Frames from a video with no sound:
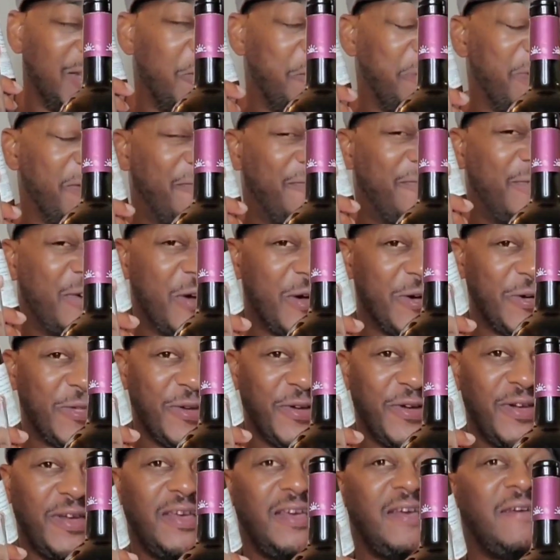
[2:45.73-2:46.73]
a little bit
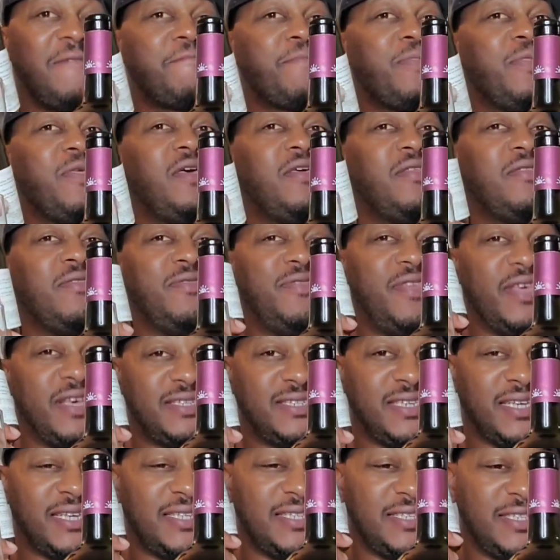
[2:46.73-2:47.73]
further,
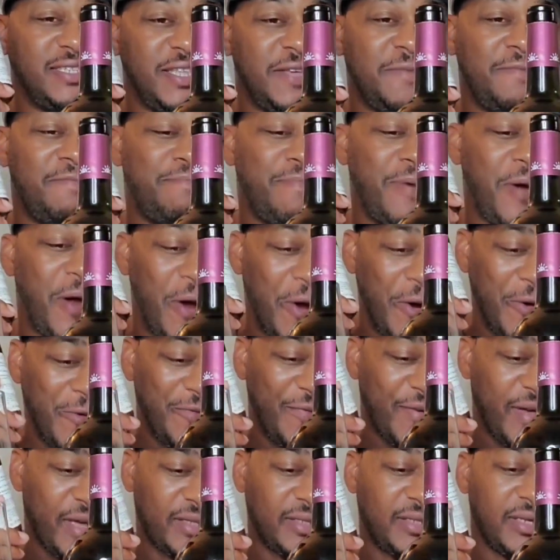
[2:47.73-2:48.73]
this is the
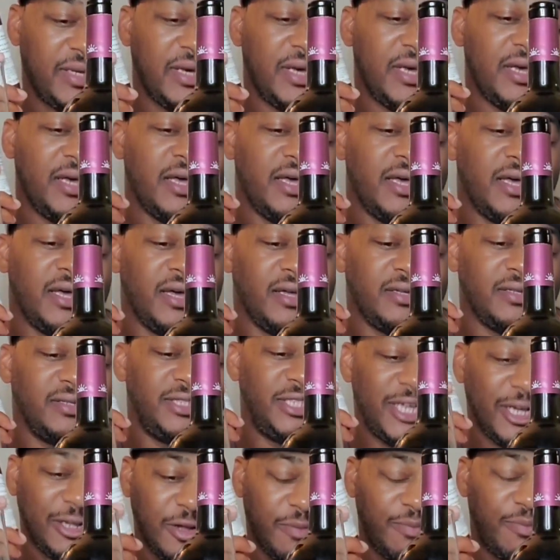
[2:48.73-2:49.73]
perfect
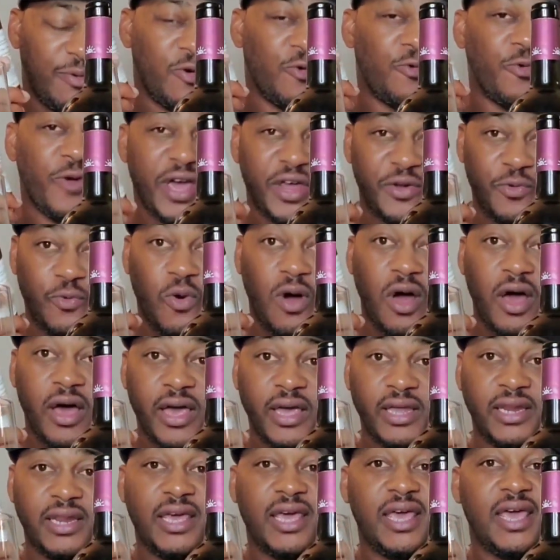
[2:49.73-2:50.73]
chillable red
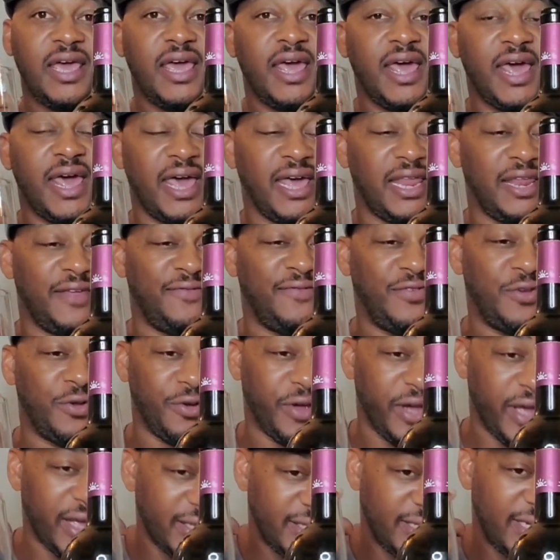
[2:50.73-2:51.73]
wine. And if
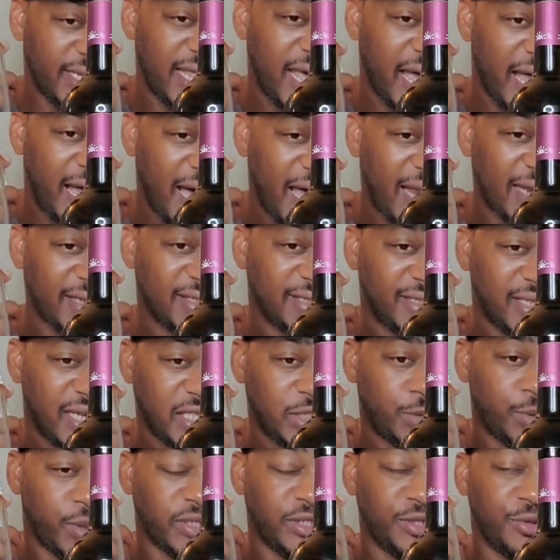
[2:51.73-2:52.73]
you're into that kind of
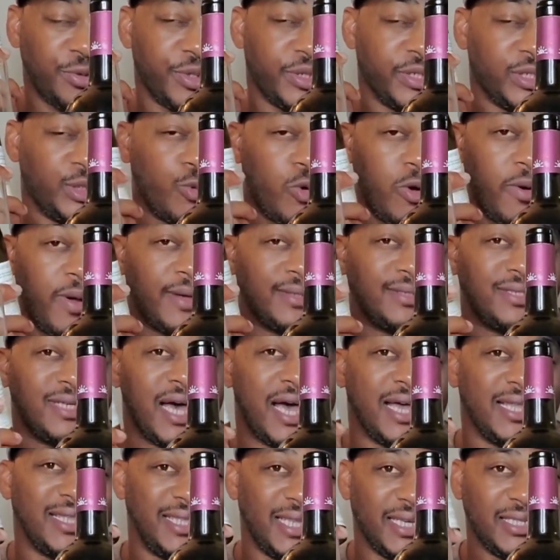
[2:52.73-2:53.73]
stuff, especially when it's warm
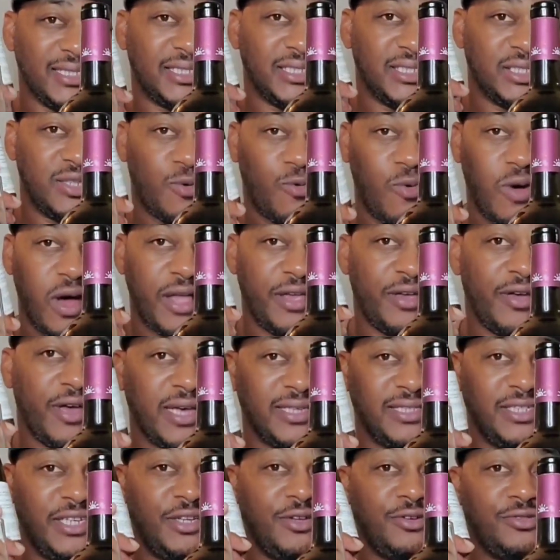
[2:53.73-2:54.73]
outside, this is the wine. You
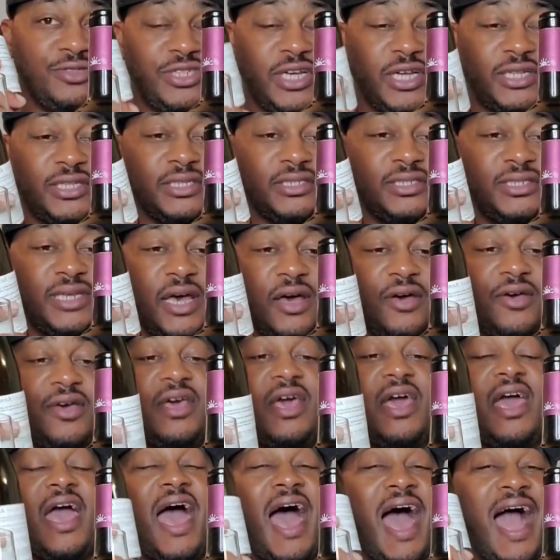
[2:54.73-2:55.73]
guys need to go check this
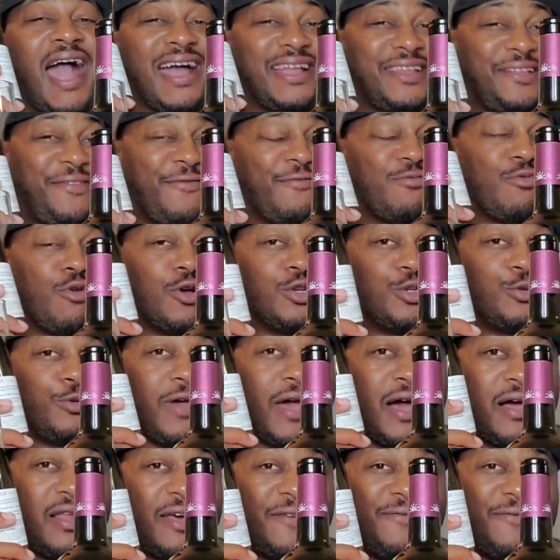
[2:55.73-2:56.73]
out. I got this from
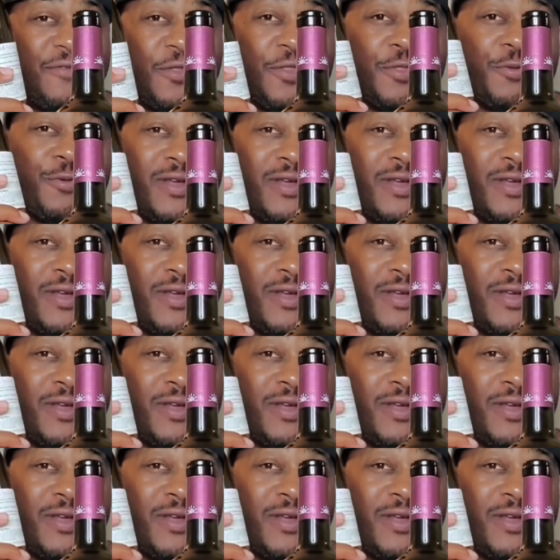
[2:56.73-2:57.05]
Grocery Outlet for